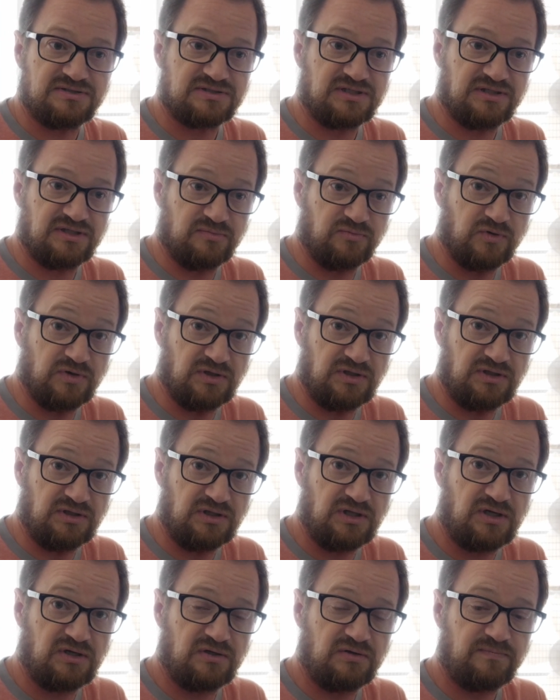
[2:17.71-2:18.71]
set them really
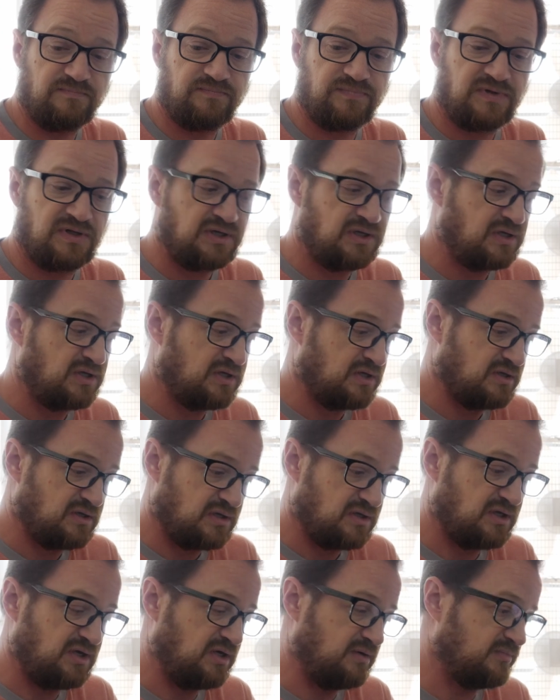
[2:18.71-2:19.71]
low,
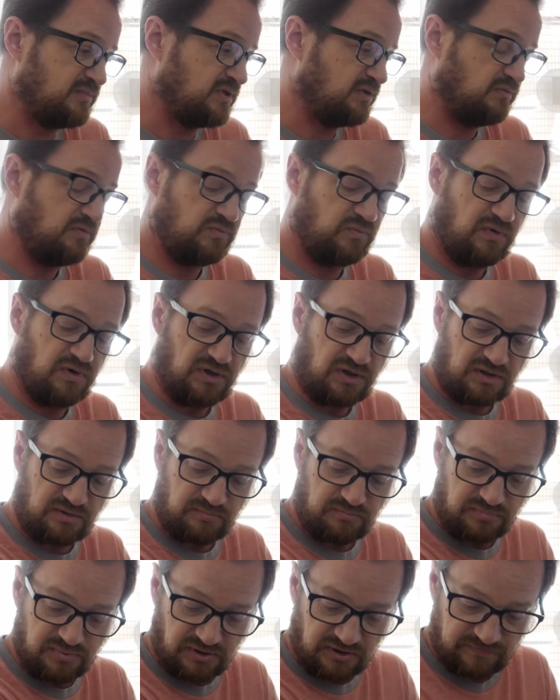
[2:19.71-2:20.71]
it would work.
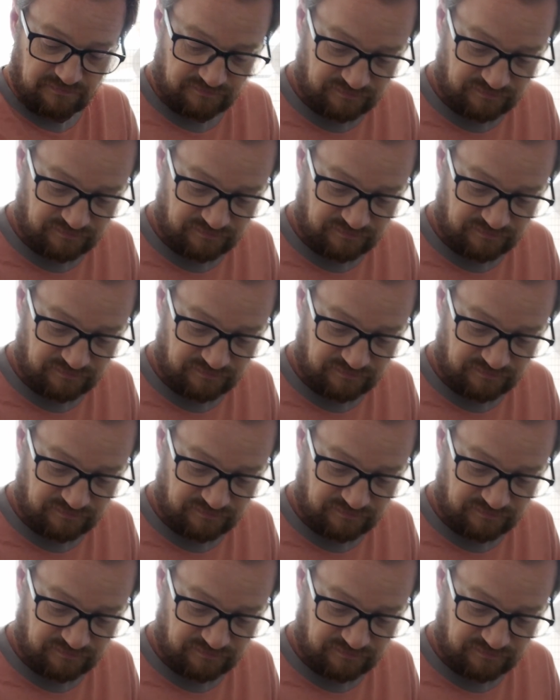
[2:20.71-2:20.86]
But